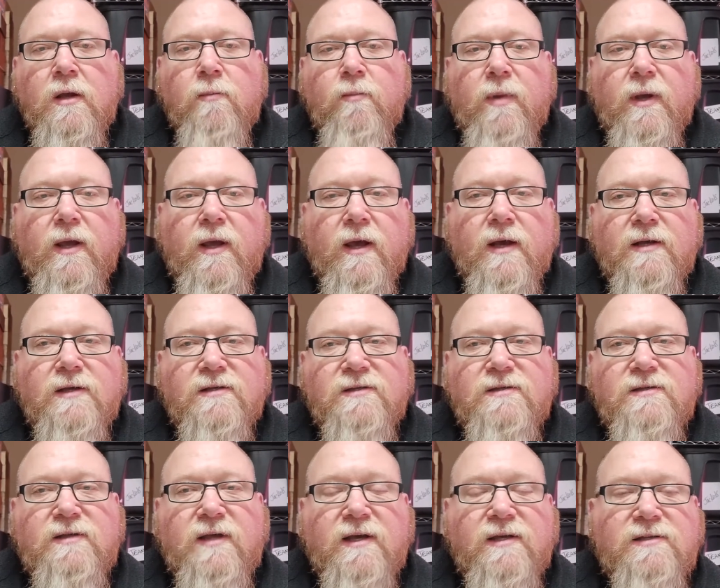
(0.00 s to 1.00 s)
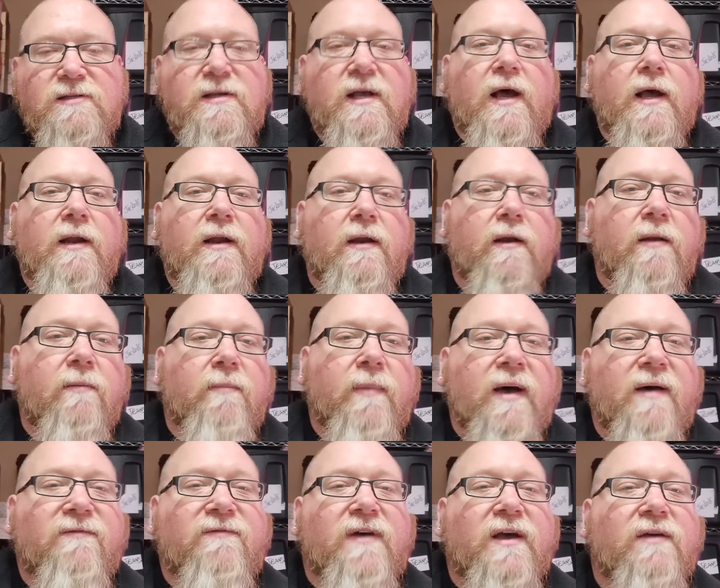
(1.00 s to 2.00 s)
because they sided in
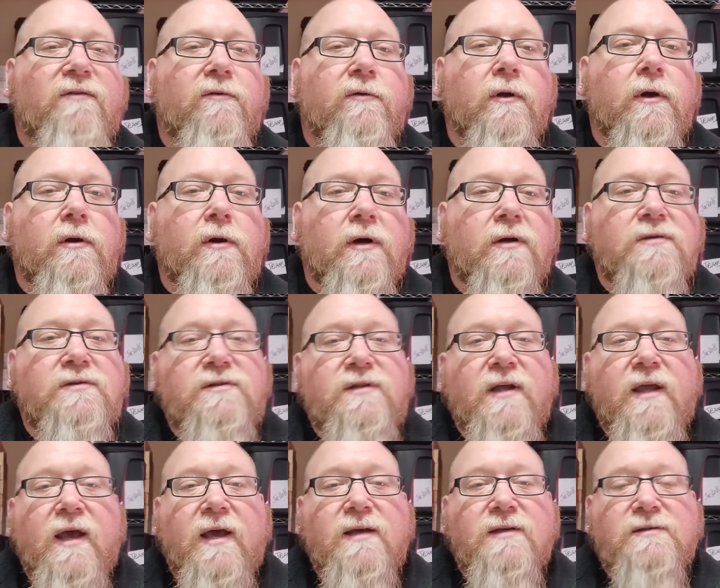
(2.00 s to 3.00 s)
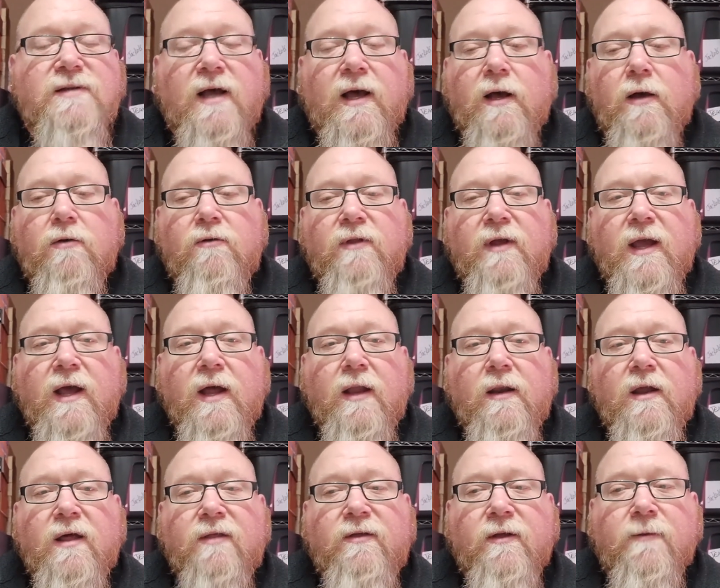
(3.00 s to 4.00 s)
my favor and closed the case. I owe the guy
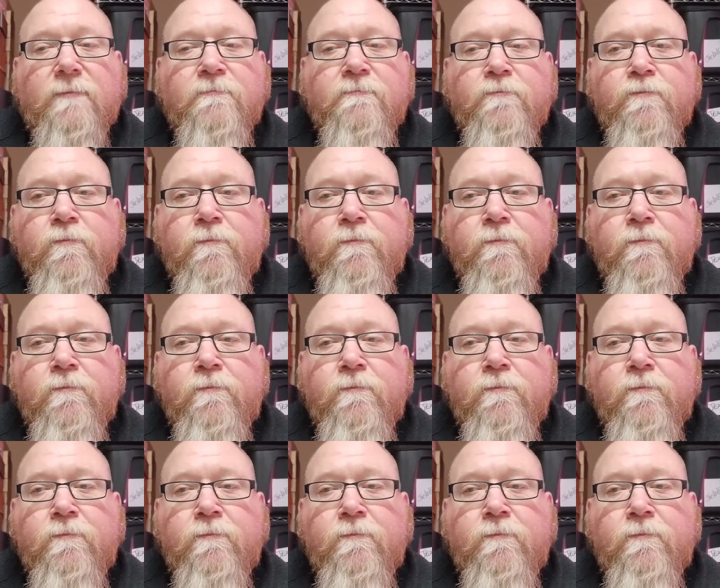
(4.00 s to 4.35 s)
nothing.